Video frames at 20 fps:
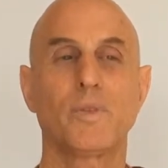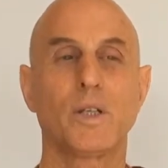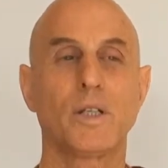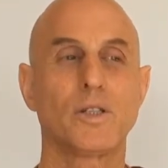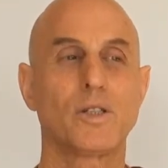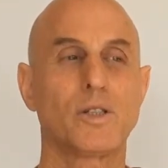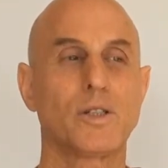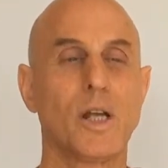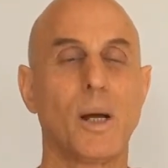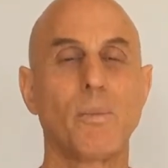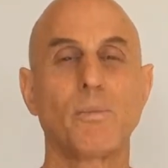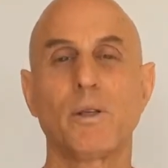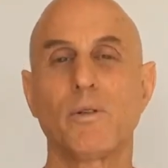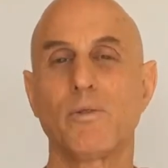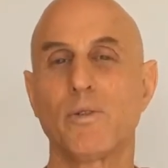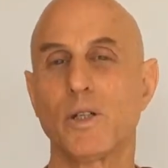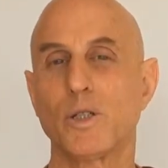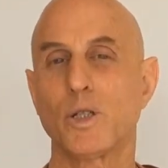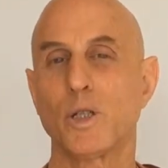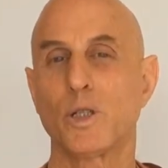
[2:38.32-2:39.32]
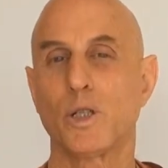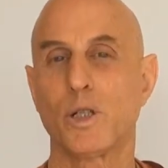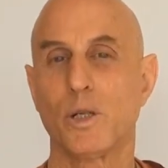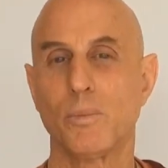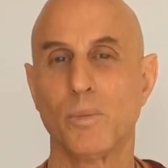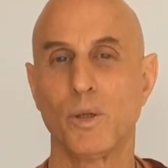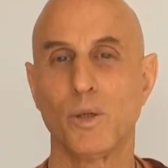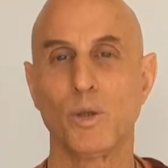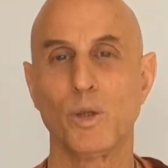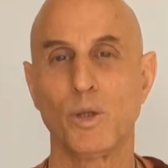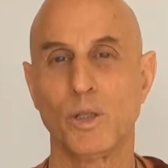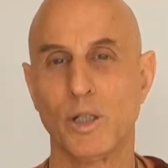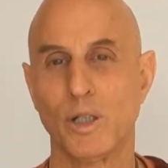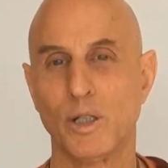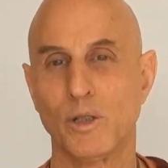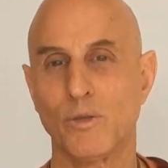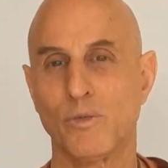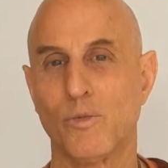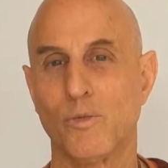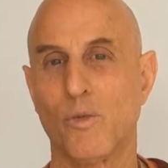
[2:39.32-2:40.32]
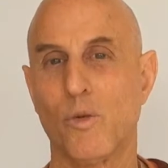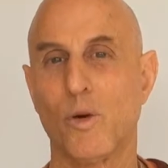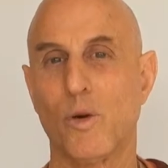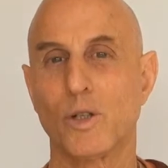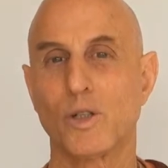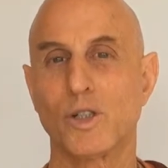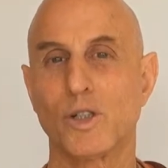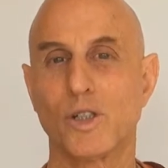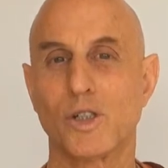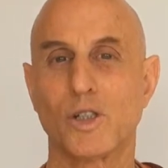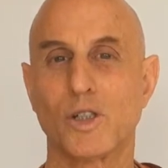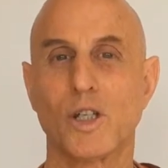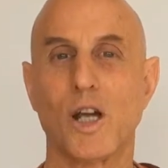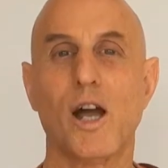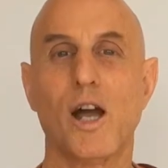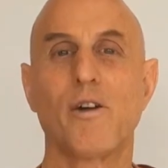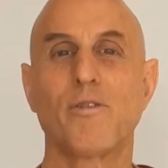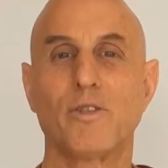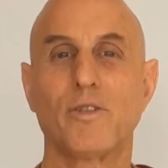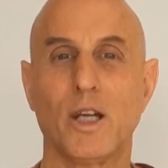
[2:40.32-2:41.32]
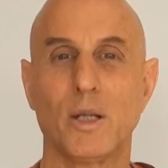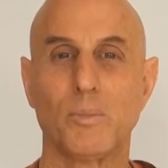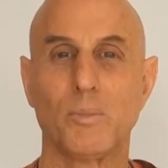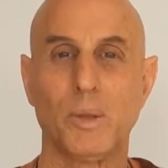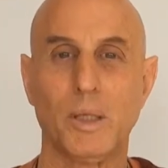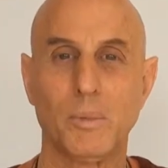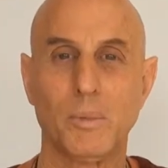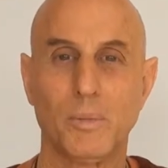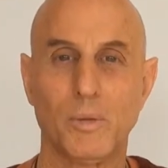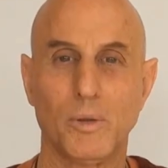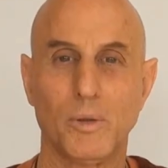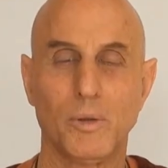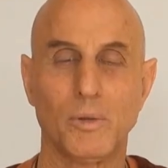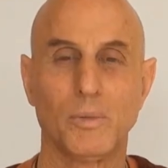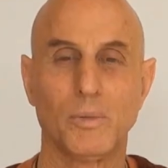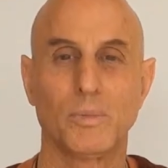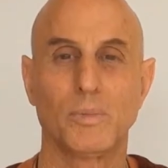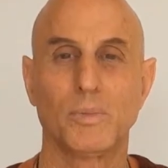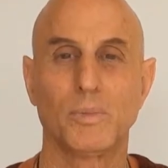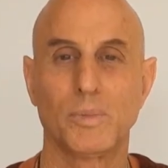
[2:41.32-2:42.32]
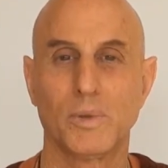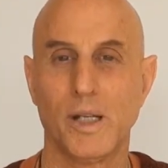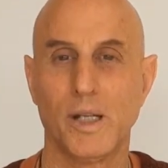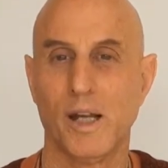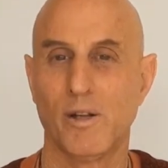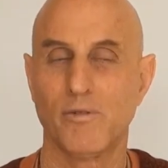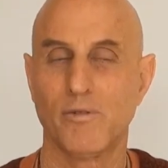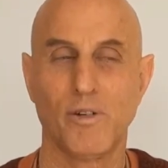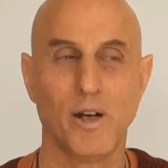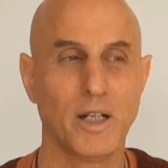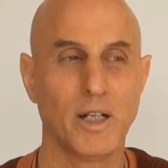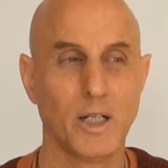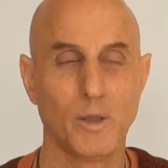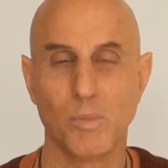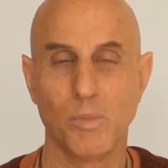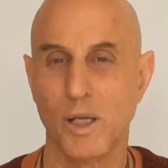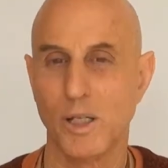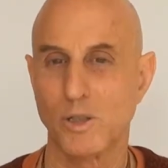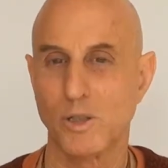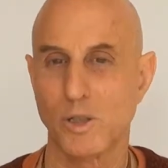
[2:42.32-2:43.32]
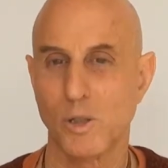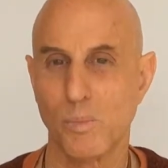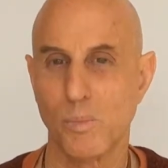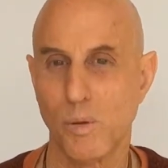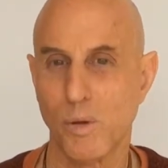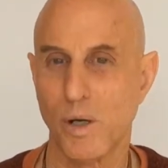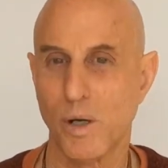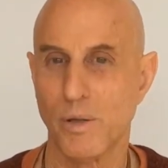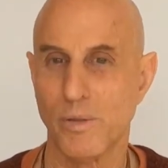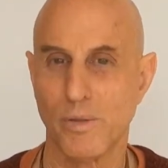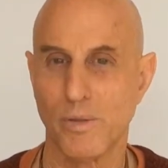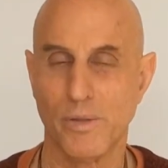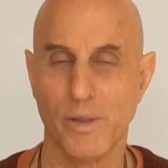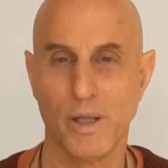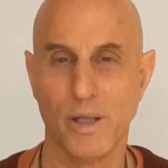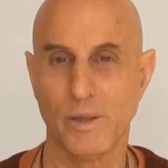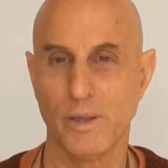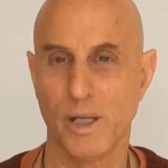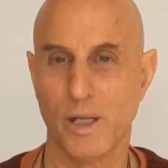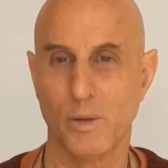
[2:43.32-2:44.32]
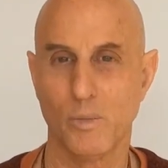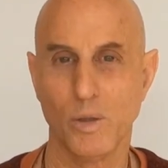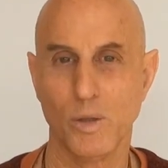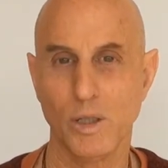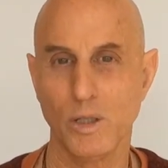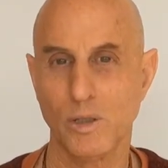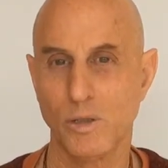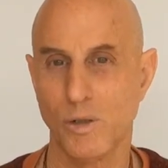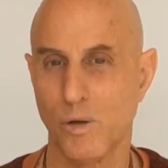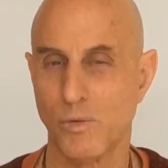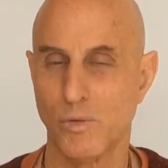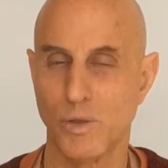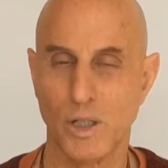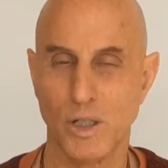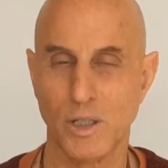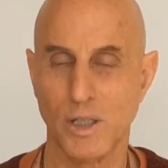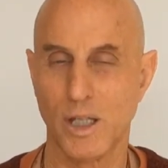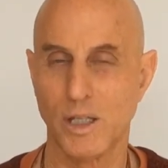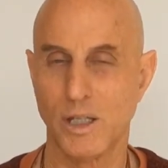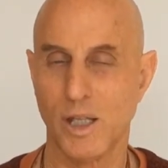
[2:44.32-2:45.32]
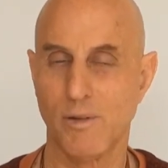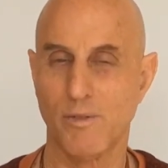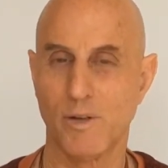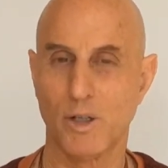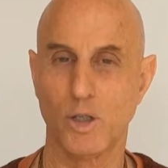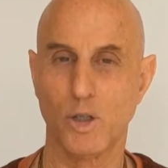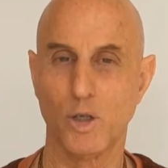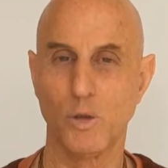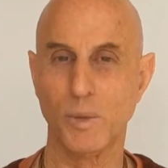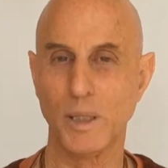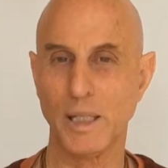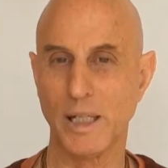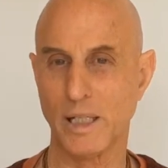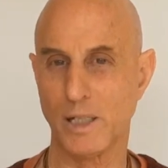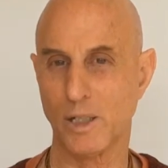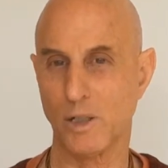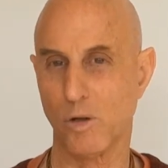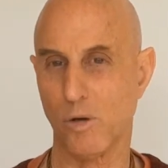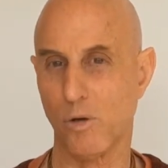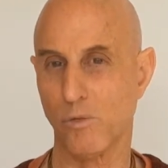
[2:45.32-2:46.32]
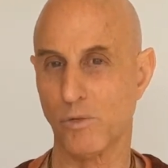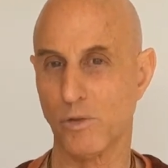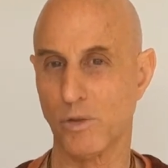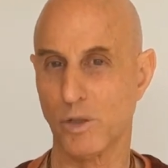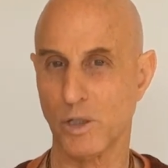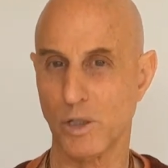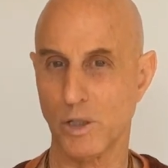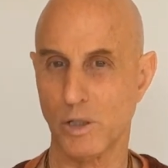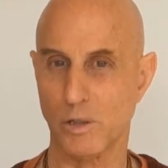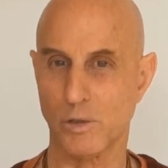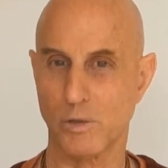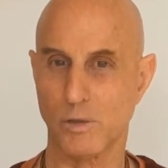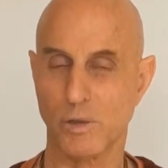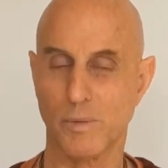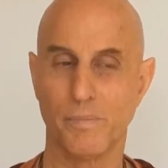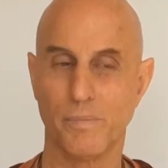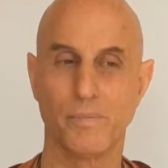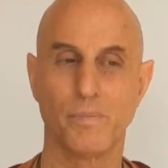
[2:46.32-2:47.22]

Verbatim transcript: subdivision communities for stuff that people can't find any place to put, that they really don't need, that they've accumulated over the years.